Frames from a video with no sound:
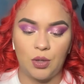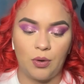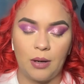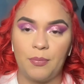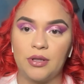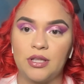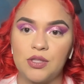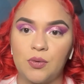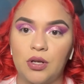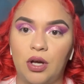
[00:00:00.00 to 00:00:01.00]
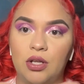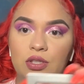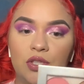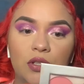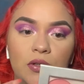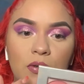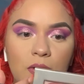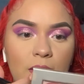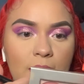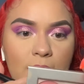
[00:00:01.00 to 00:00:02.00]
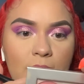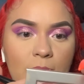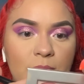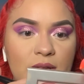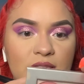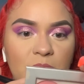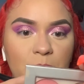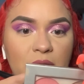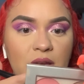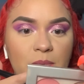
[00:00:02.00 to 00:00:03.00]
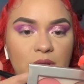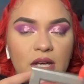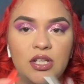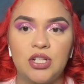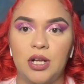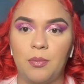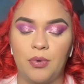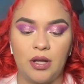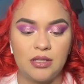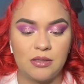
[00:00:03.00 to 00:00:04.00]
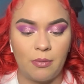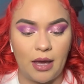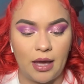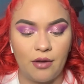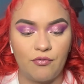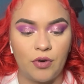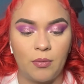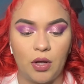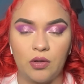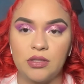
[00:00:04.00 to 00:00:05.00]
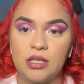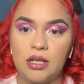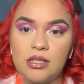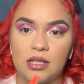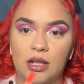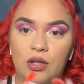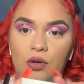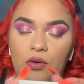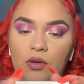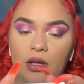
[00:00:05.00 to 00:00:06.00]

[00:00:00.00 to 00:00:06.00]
want to put this one on too. It's a pink blush and a bronze matte from Ulta. It's a little